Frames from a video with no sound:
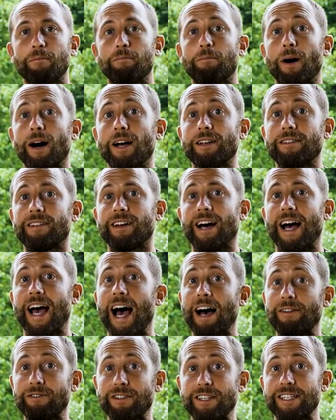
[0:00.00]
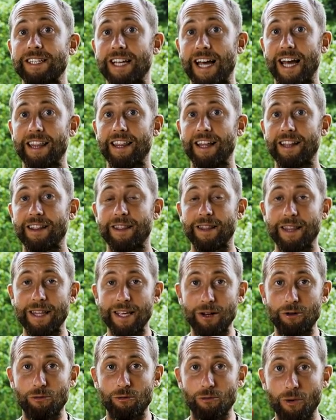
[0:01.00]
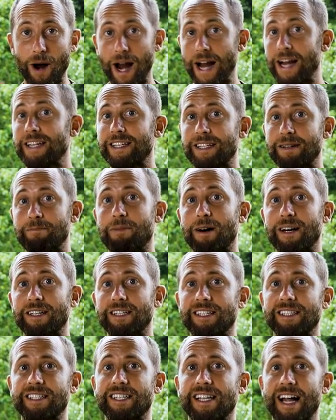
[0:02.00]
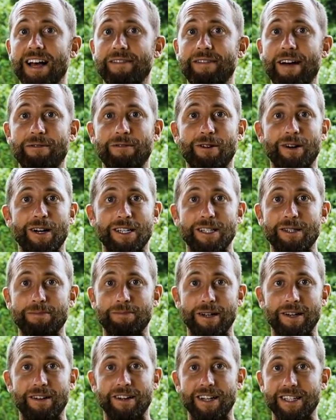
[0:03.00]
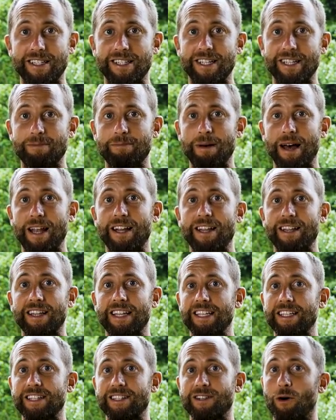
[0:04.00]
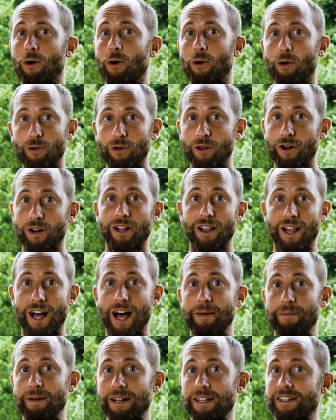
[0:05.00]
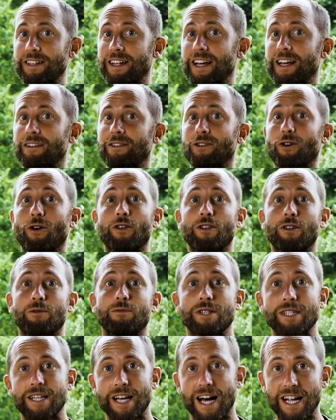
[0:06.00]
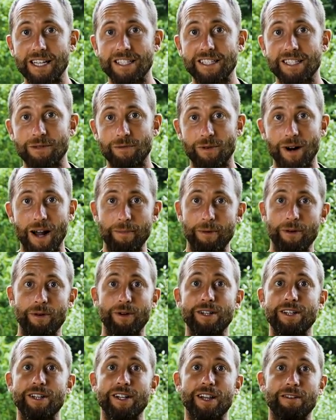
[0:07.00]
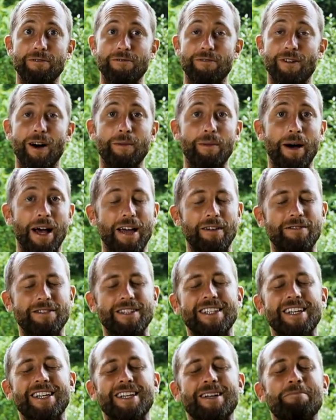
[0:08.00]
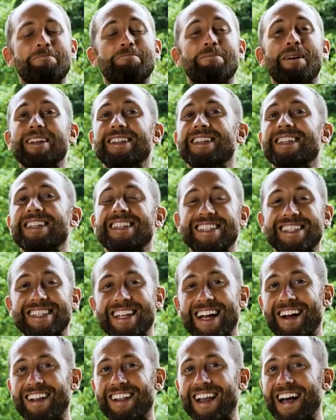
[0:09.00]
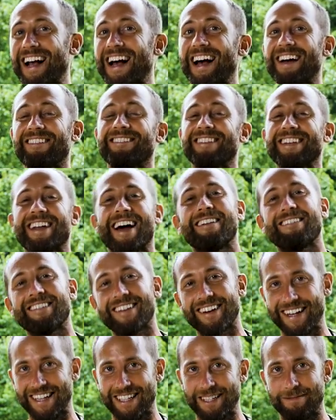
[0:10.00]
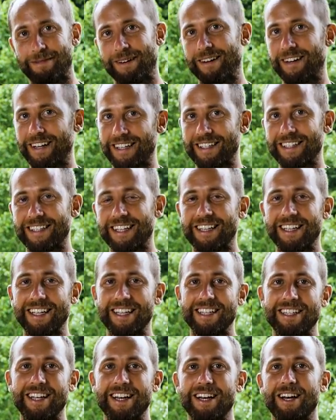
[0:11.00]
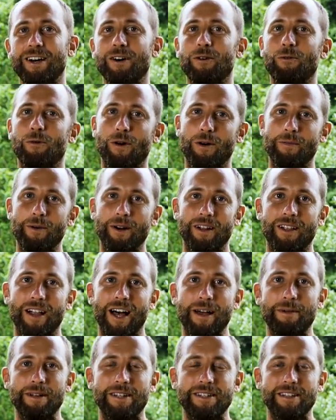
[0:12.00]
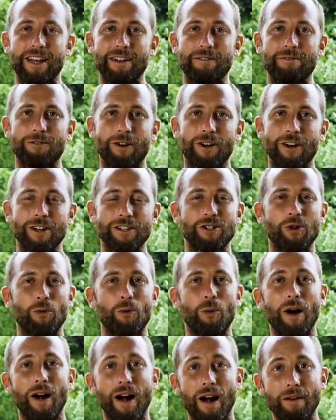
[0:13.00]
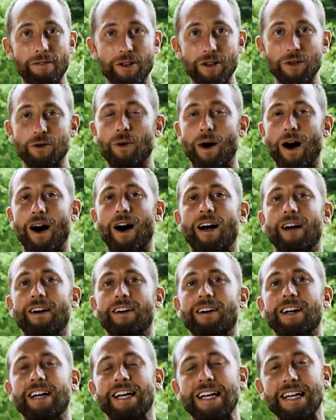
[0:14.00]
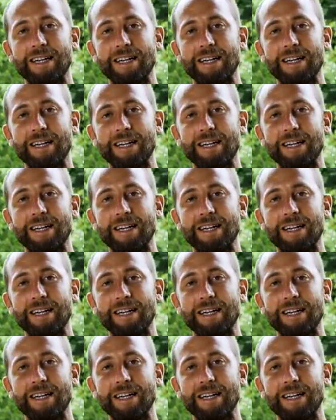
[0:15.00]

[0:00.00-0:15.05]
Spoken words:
But I have to say that the greatest abundance that I've ever experienced has been in these colder climates, like northern Wisconsin, where I'm originally from. I have seen abundance there like I've never experienced in these warmer climates like Florida. So wherever you are,